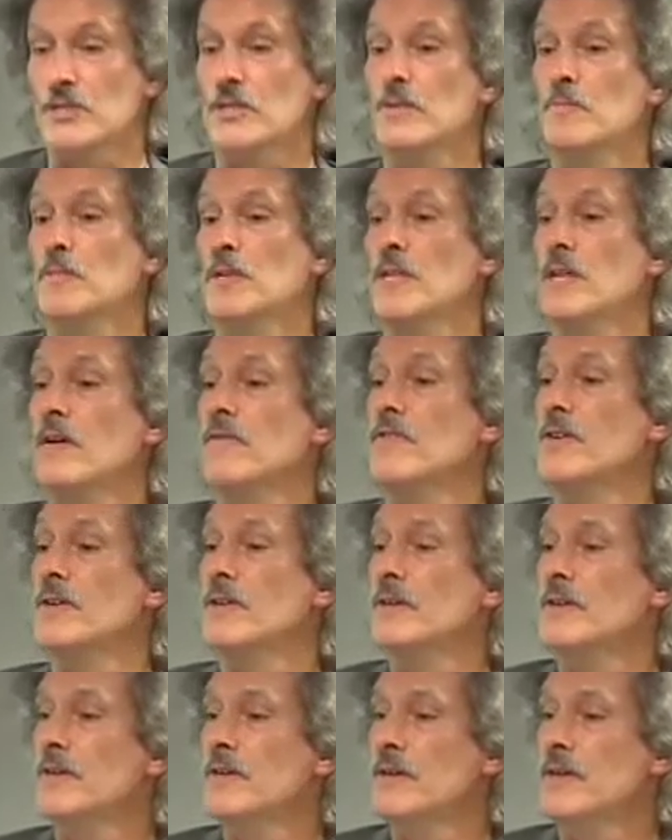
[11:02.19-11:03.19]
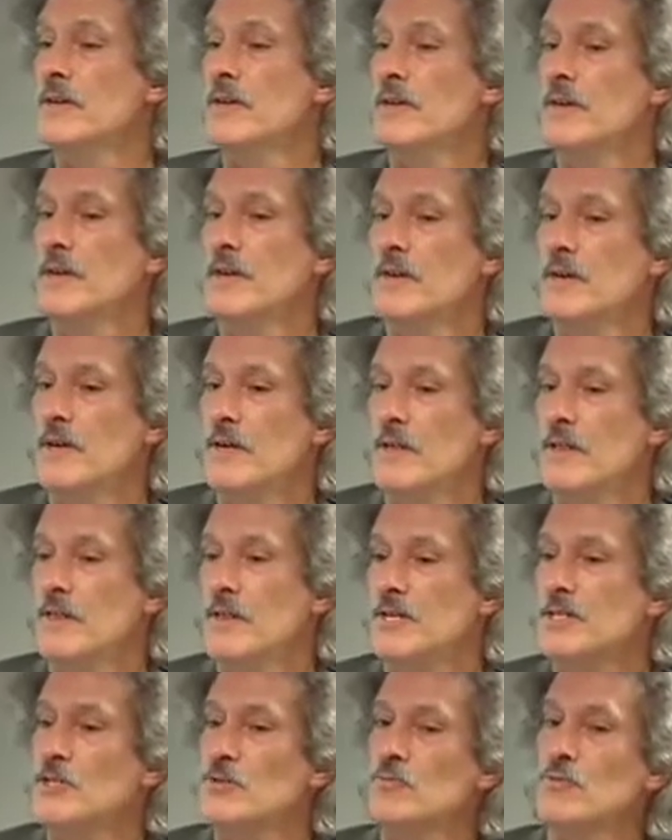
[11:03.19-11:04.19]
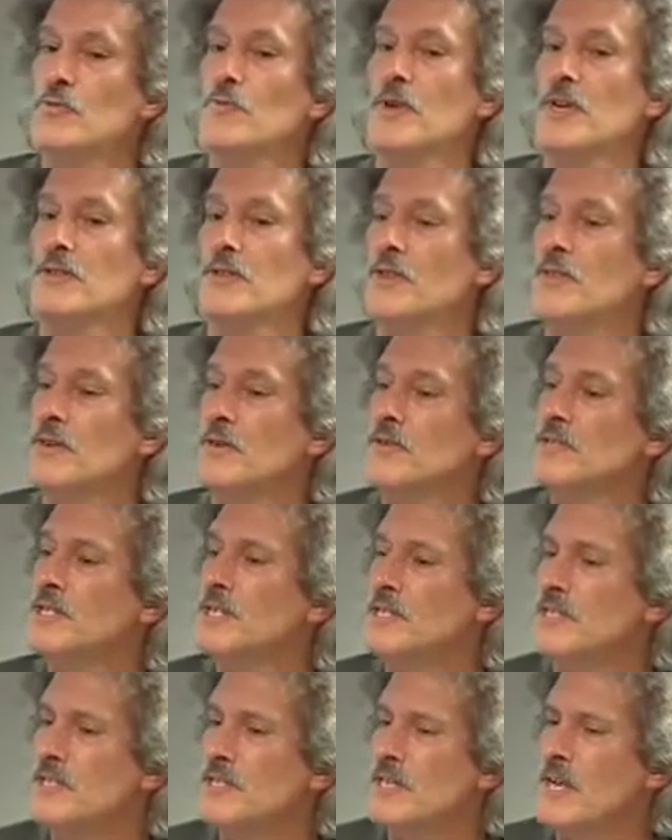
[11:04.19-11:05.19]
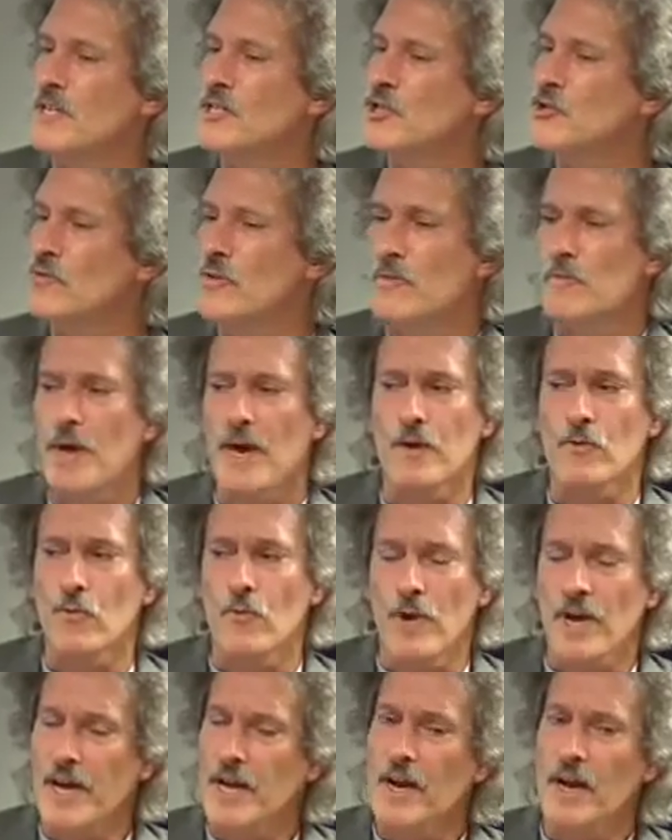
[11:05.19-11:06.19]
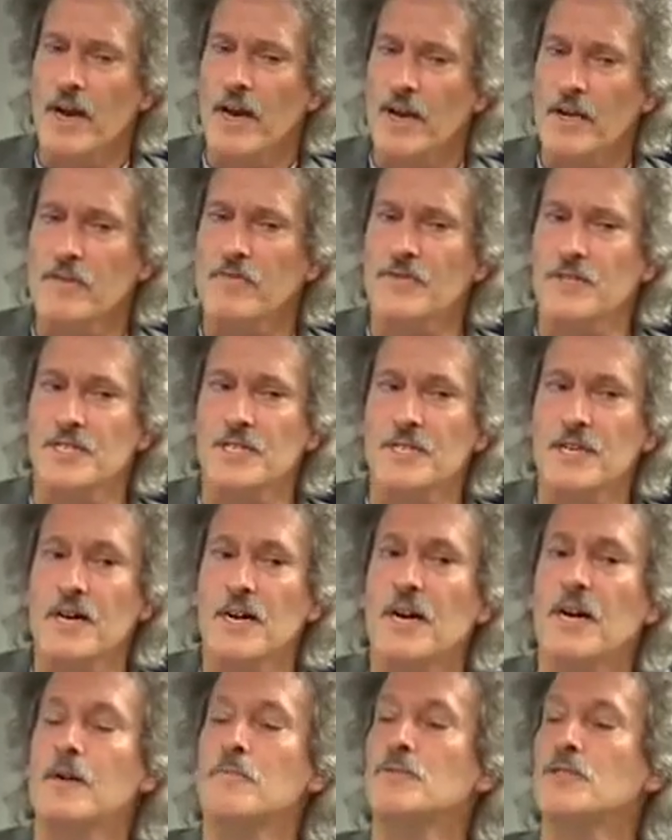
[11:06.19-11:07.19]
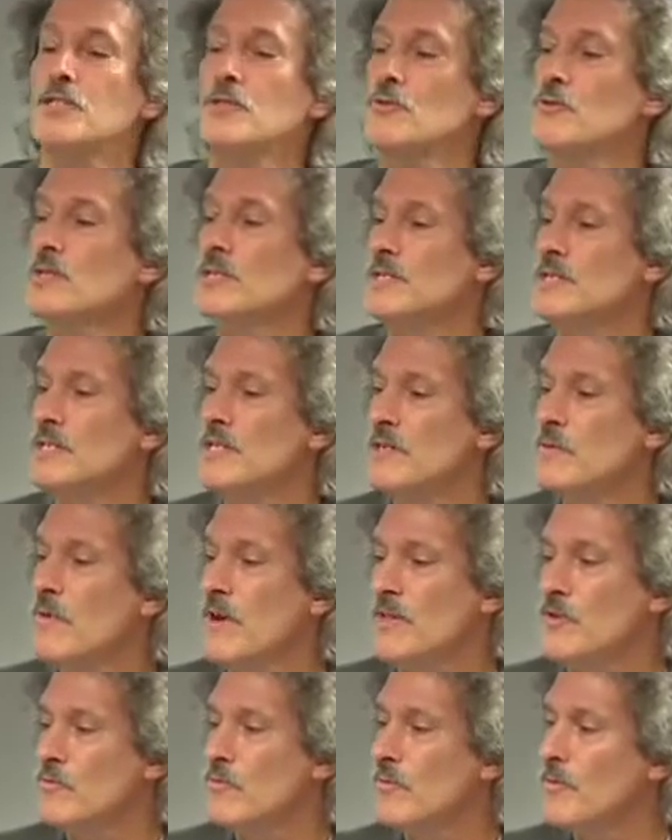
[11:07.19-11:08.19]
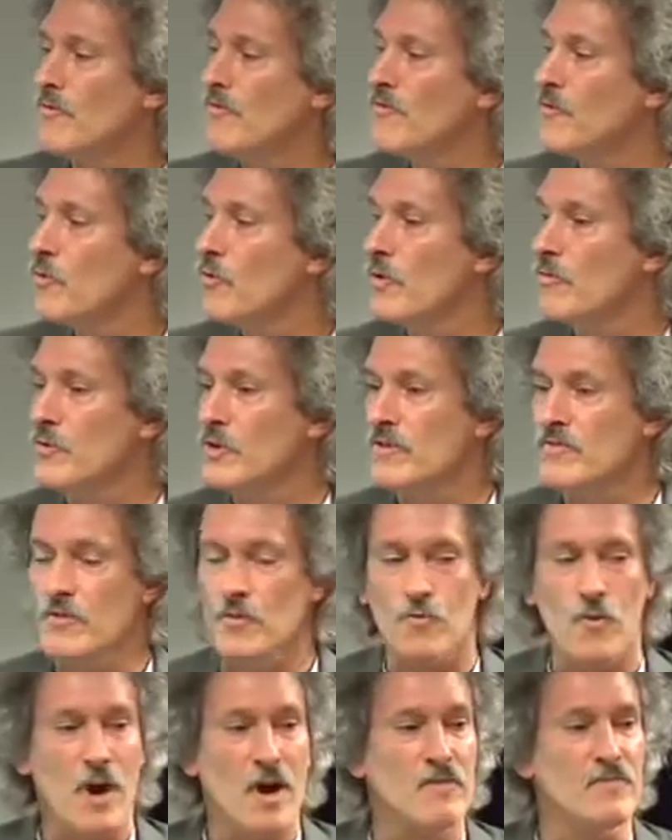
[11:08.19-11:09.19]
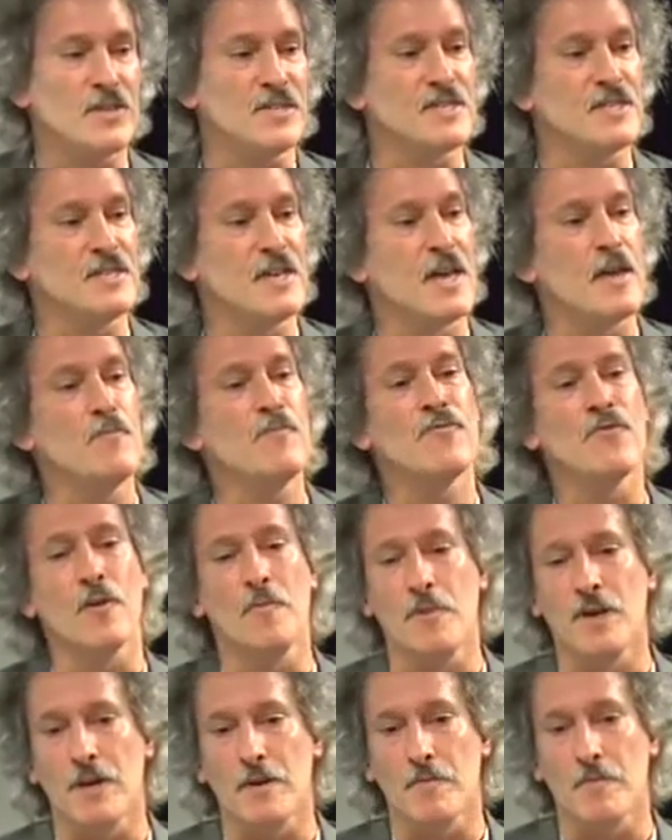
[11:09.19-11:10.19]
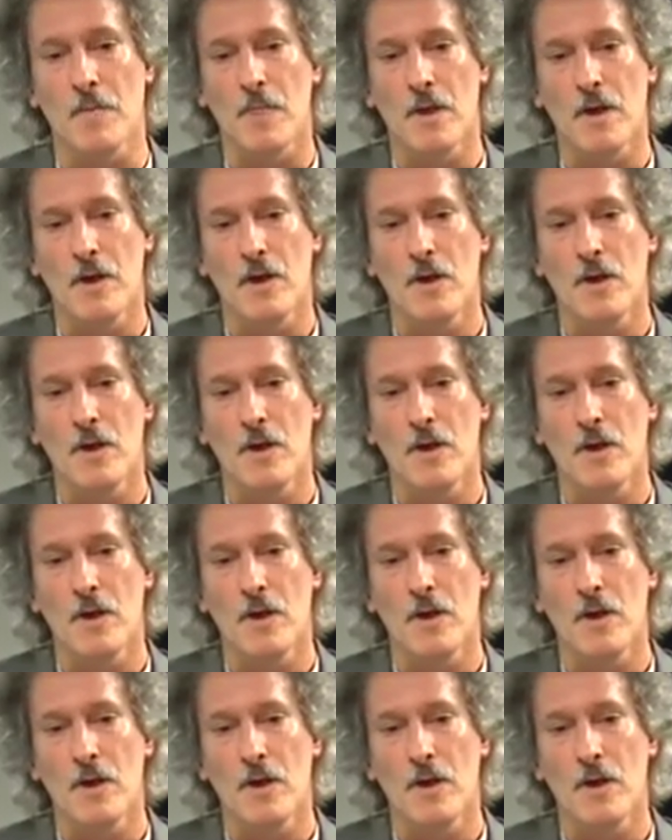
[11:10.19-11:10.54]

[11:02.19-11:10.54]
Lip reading: to the beloved. This Rumi in the 13th century, a man way ahead of his time, so you can see why the Rumi Forum would have derived its name from him,